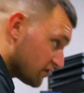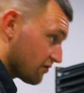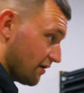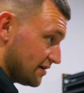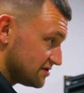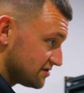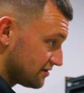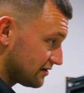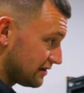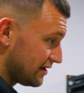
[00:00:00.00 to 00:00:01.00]
Scratches
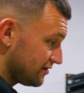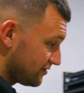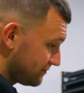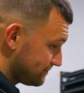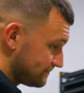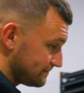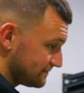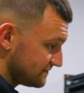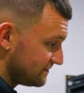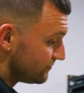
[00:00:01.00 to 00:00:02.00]
on the glass.
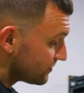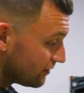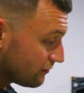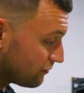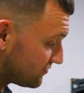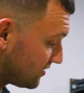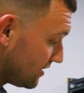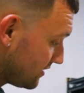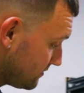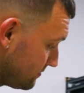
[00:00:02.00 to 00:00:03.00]
Wasn't
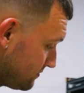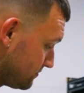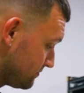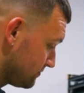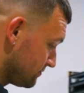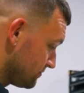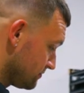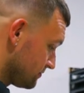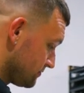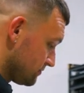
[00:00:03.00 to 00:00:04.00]
I.
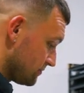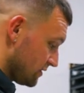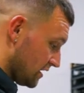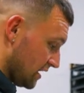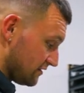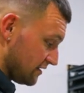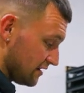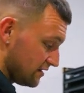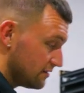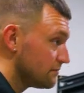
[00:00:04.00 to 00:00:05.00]
Can't deny.